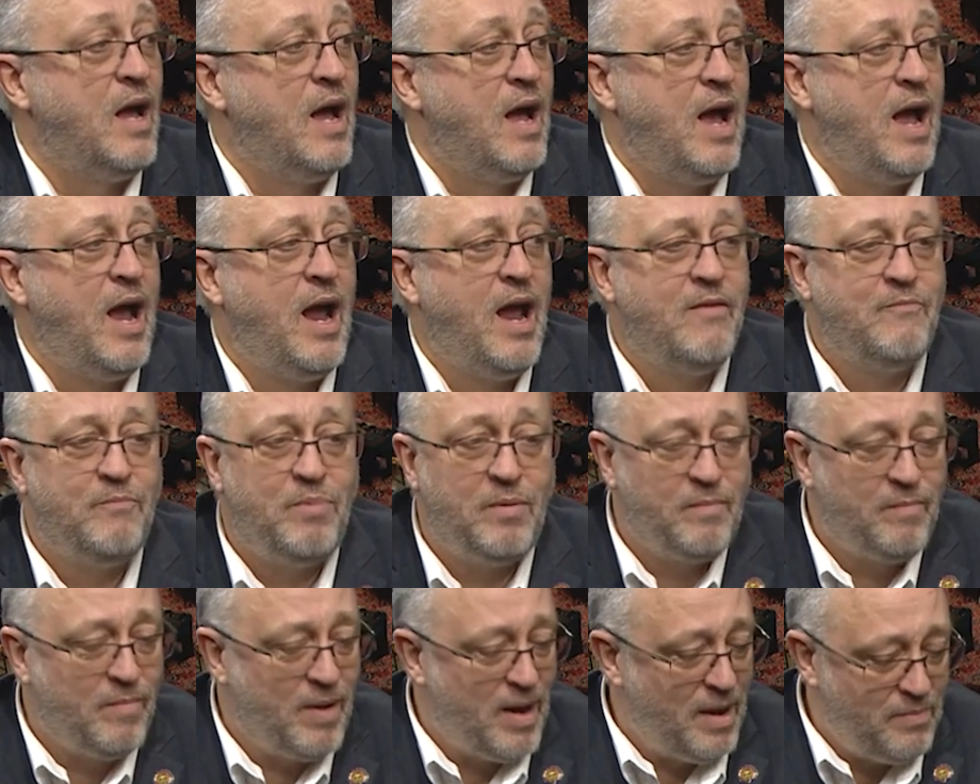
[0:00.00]
I have
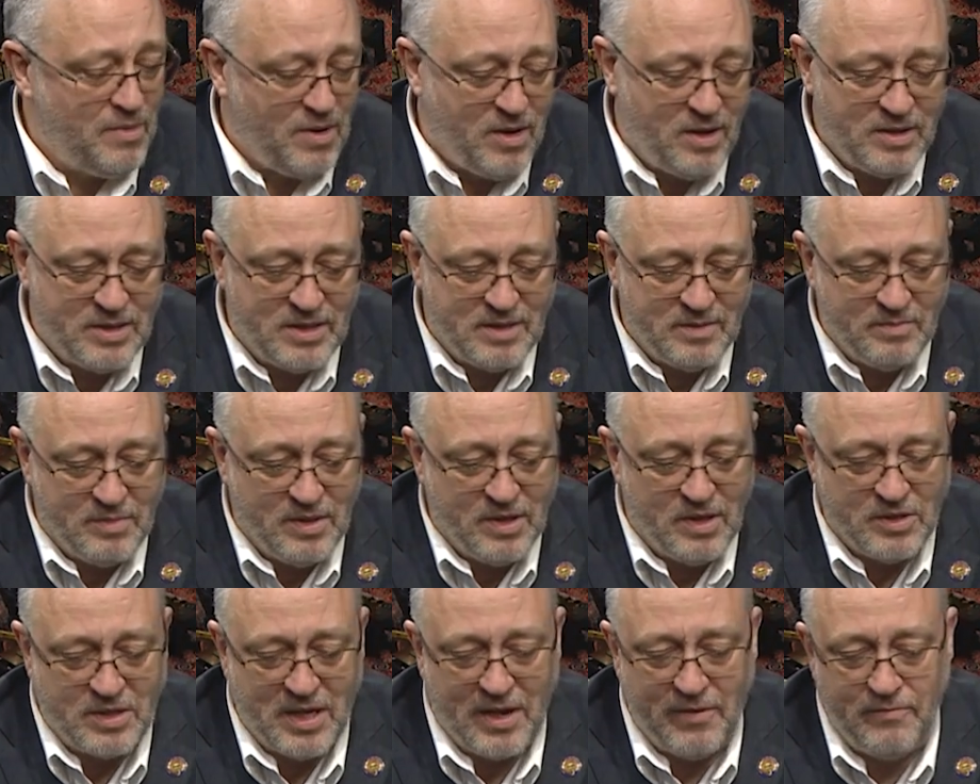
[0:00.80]
bipartisan
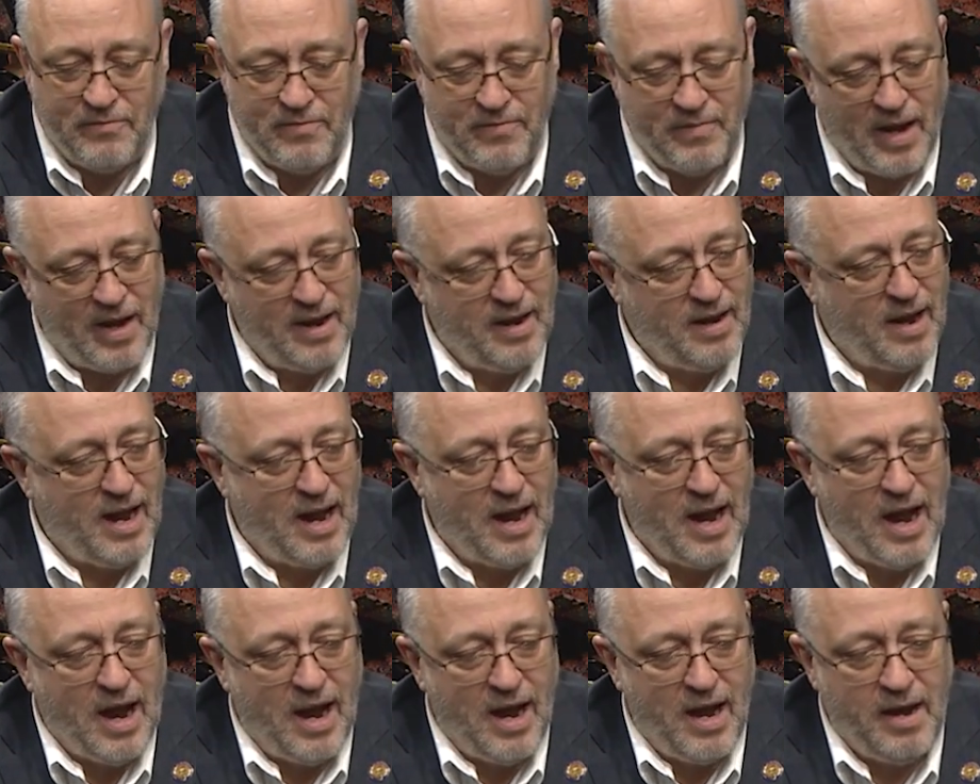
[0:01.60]
bills. I, I,
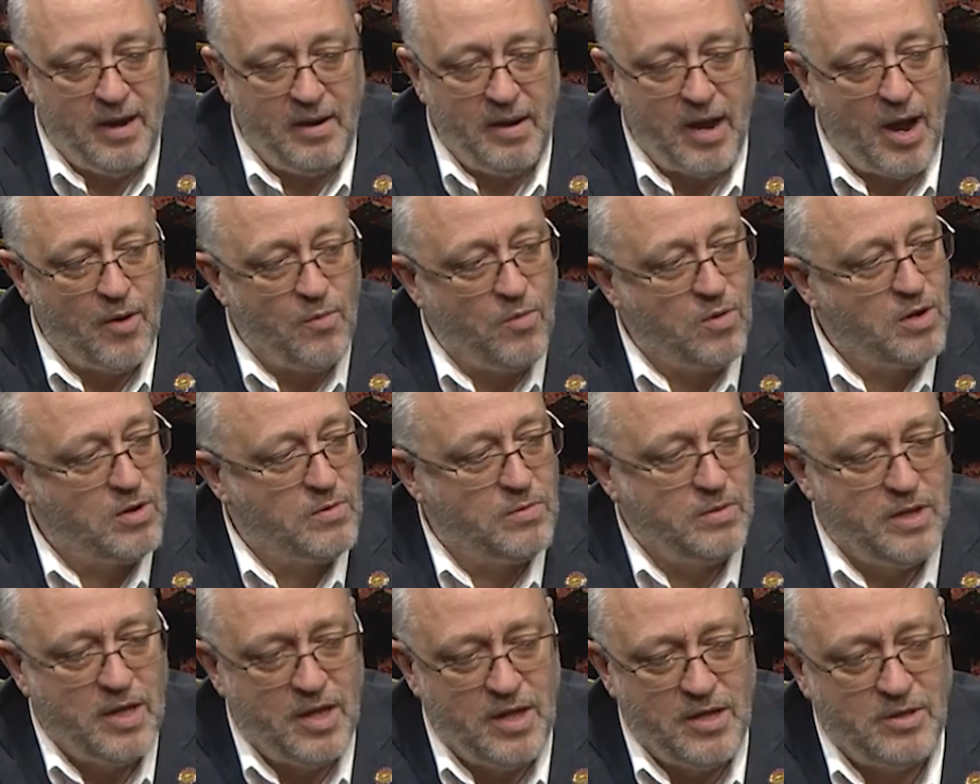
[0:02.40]
I, I work, with,